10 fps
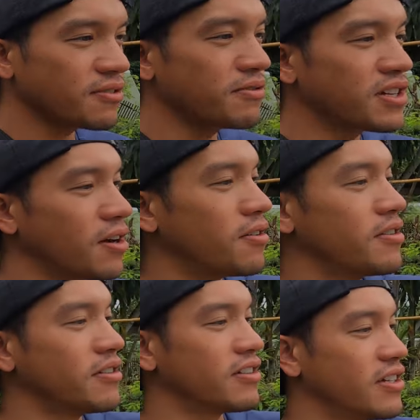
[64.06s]
we go
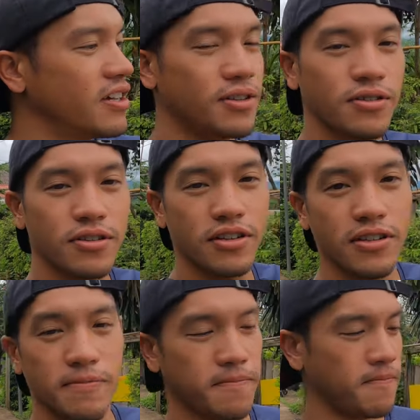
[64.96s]
and do the
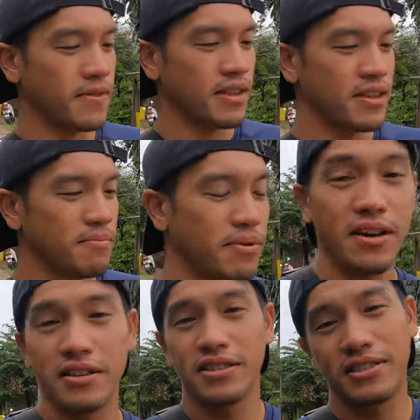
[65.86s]
cooking. But
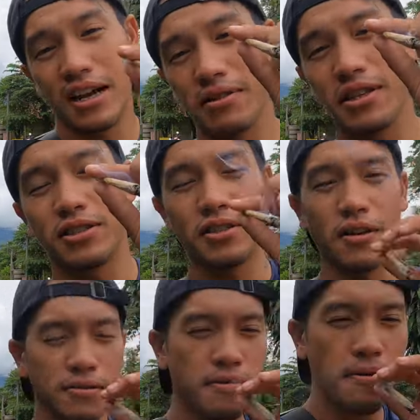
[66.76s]
it's time to get stoned.